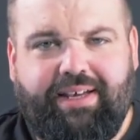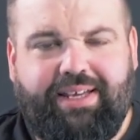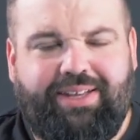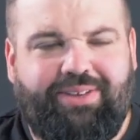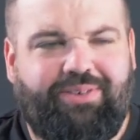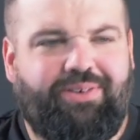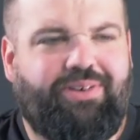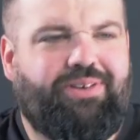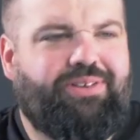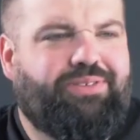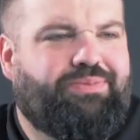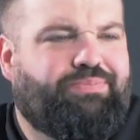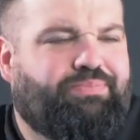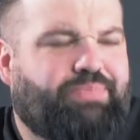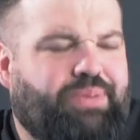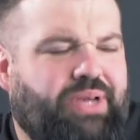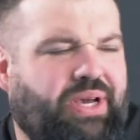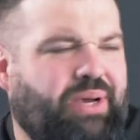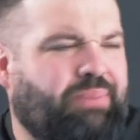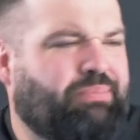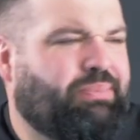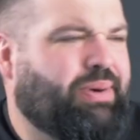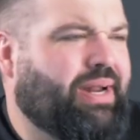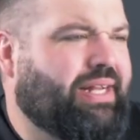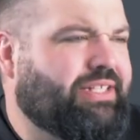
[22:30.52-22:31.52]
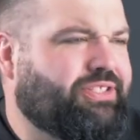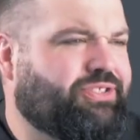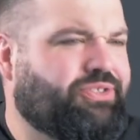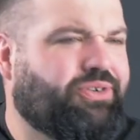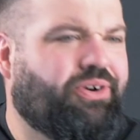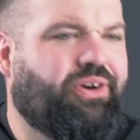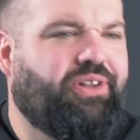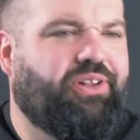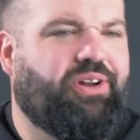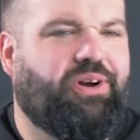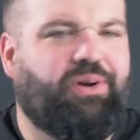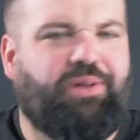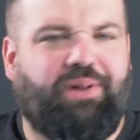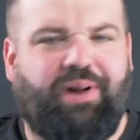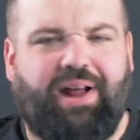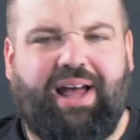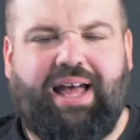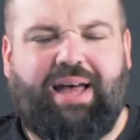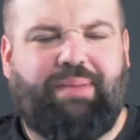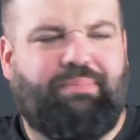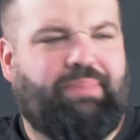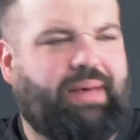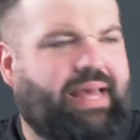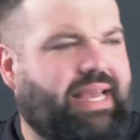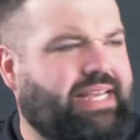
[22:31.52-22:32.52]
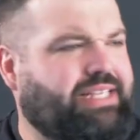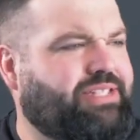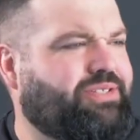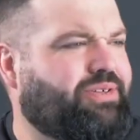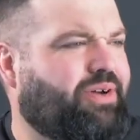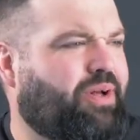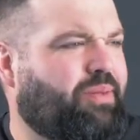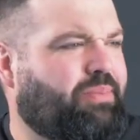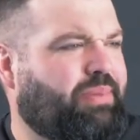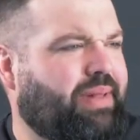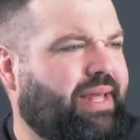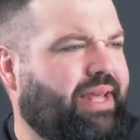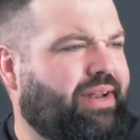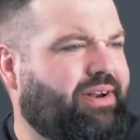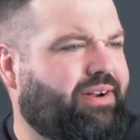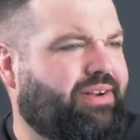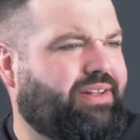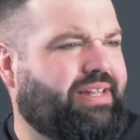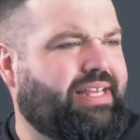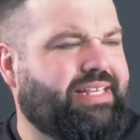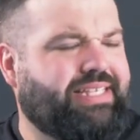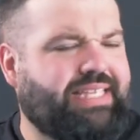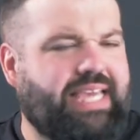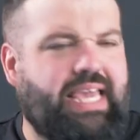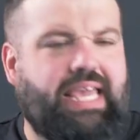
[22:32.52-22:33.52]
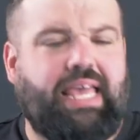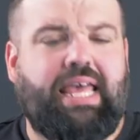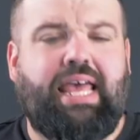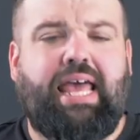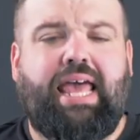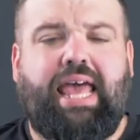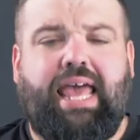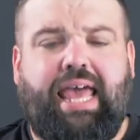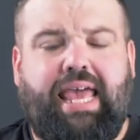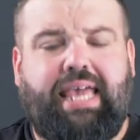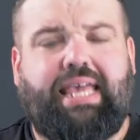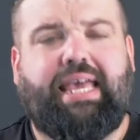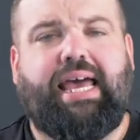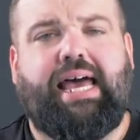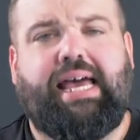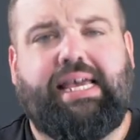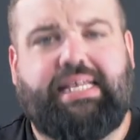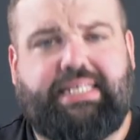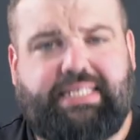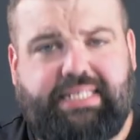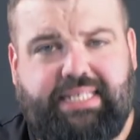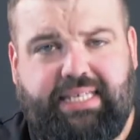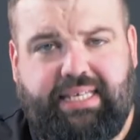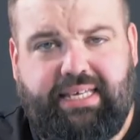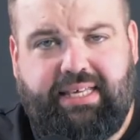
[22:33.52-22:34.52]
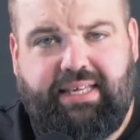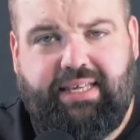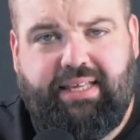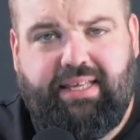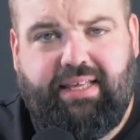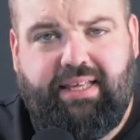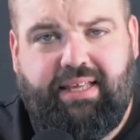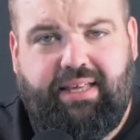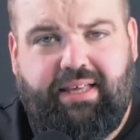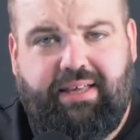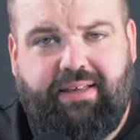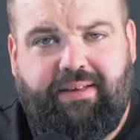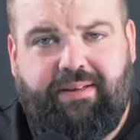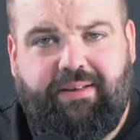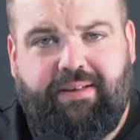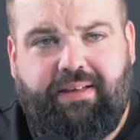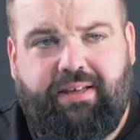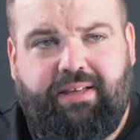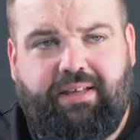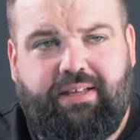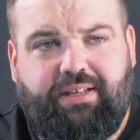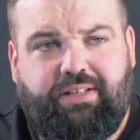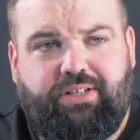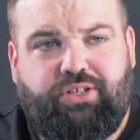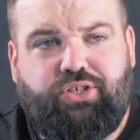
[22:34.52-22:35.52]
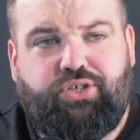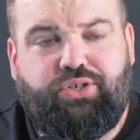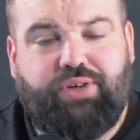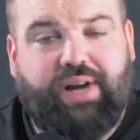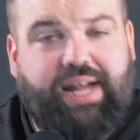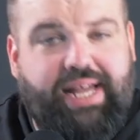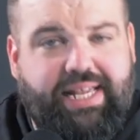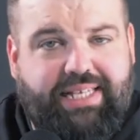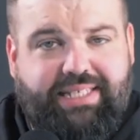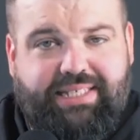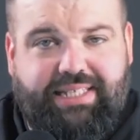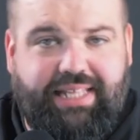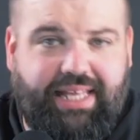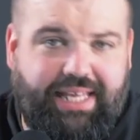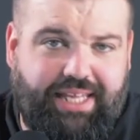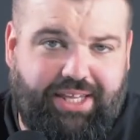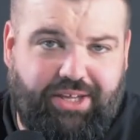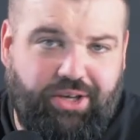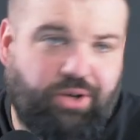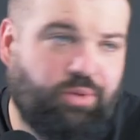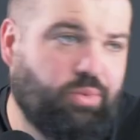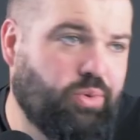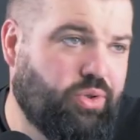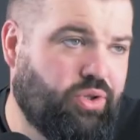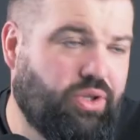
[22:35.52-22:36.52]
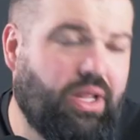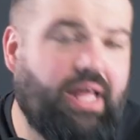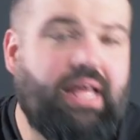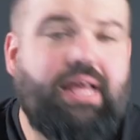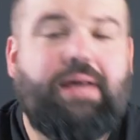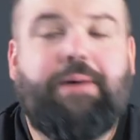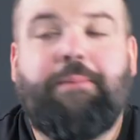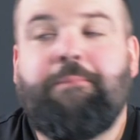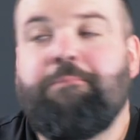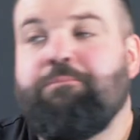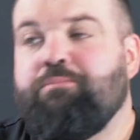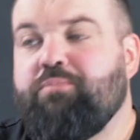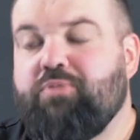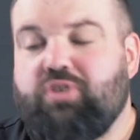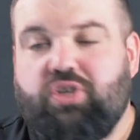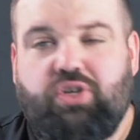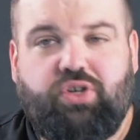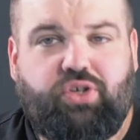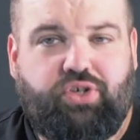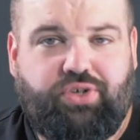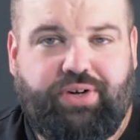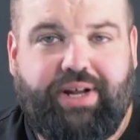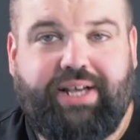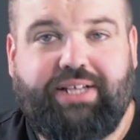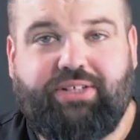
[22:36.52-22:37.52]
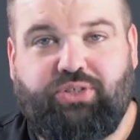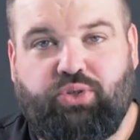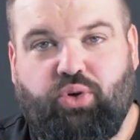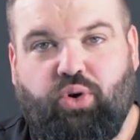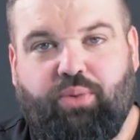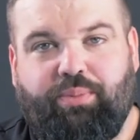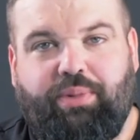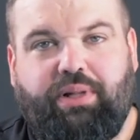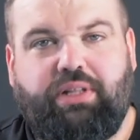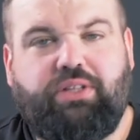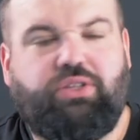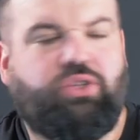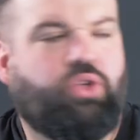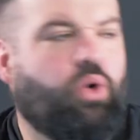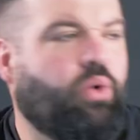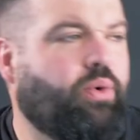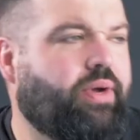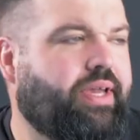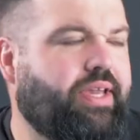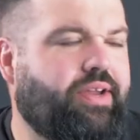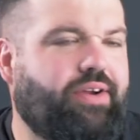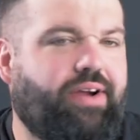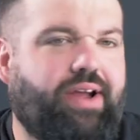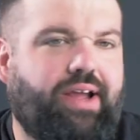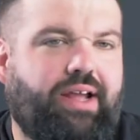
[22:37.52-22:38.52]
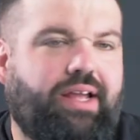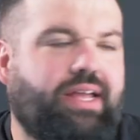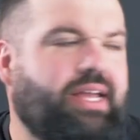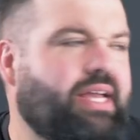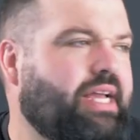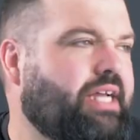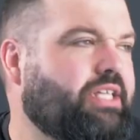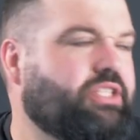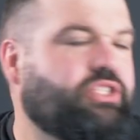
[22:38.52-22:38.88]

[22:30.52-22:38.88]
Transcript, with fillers: You know, all prancing around there, their handbags and all playing their. It's like, hey guys, dress like you would. Just dress normal. Don't get your hair.